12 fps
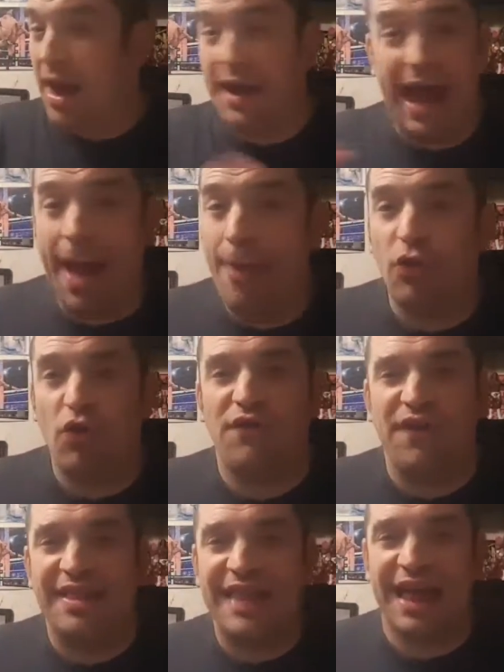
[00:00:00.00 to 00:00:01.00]
an absolutely
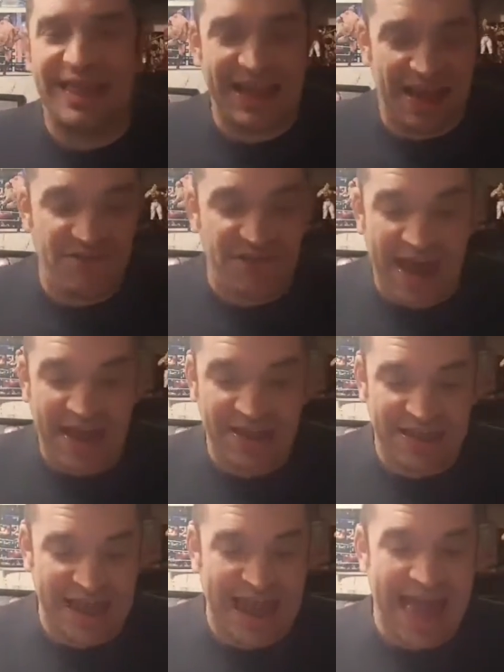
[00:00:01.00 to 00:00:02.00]
fantastic
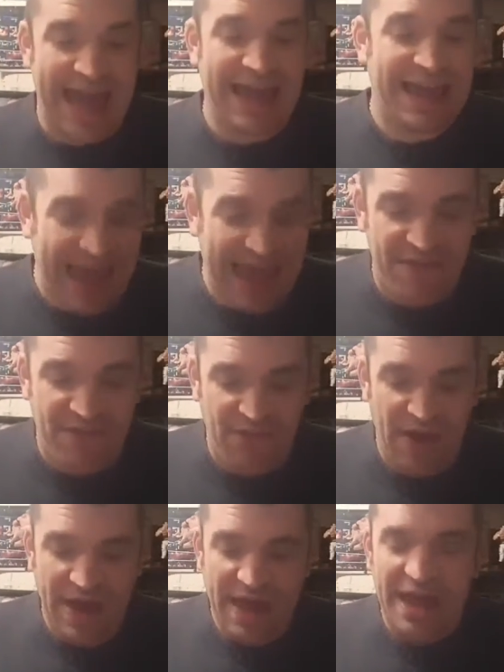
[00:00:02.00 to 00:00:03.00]
event. And I give
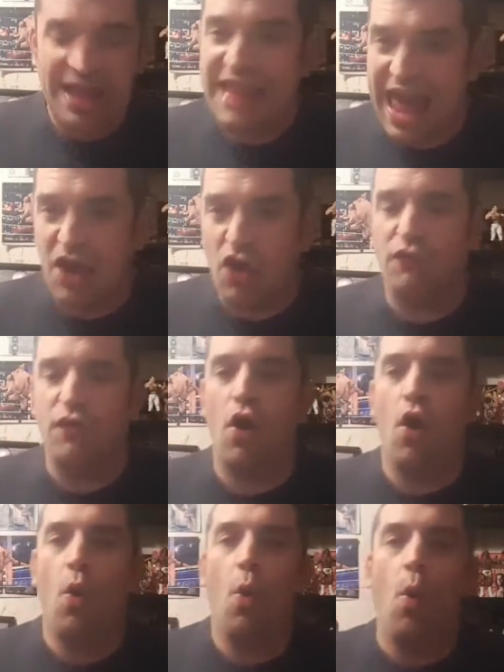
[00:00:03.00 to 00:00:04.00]

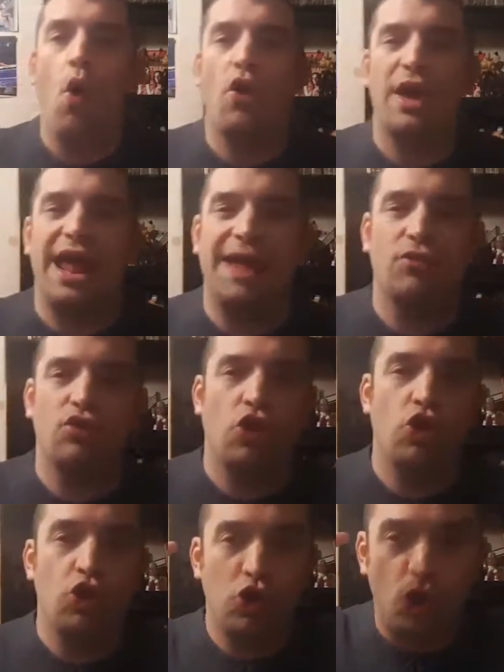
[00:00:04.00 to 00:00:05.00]
Takeover War Games
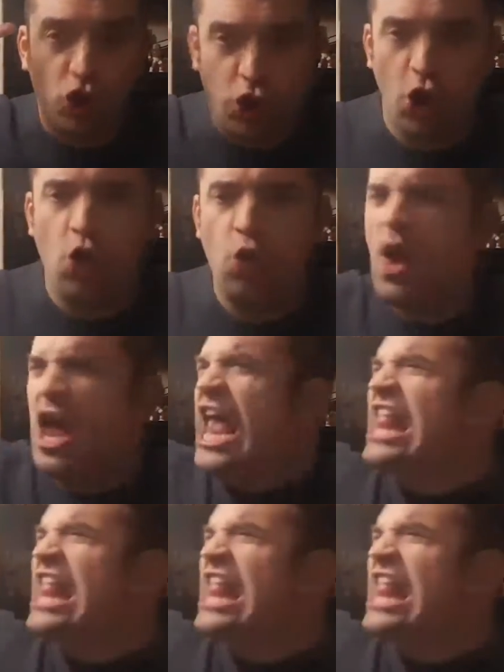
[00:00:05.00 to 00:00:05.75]
2